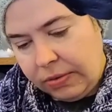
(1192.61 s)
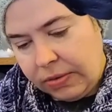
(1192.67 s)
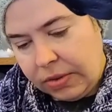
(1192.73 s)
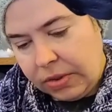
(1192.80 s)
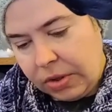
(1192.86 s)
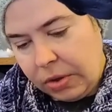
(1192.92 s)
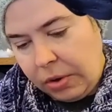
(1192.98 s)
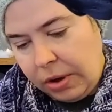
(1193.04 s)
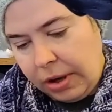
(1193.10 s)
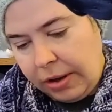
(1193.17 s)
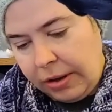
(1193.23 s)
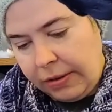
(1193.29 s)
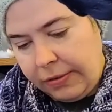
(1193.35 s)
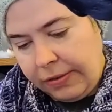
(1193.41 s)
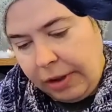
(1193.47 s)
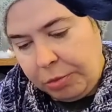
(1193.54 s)
so
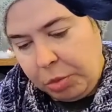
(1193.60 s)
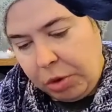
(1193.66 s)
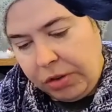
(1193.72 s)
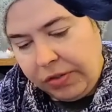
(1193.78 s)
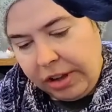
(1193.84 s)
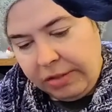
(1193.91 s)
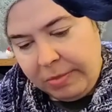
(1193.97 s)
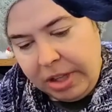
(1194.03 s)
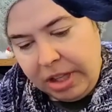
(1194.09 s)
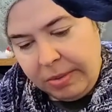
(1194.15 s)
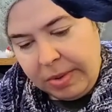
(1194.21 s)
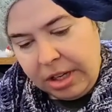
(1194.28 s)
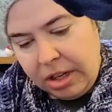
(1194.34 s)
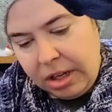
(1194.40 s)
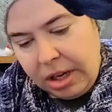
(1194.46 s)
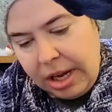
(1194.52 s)
a 5.5
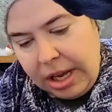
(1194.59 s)
millimeter,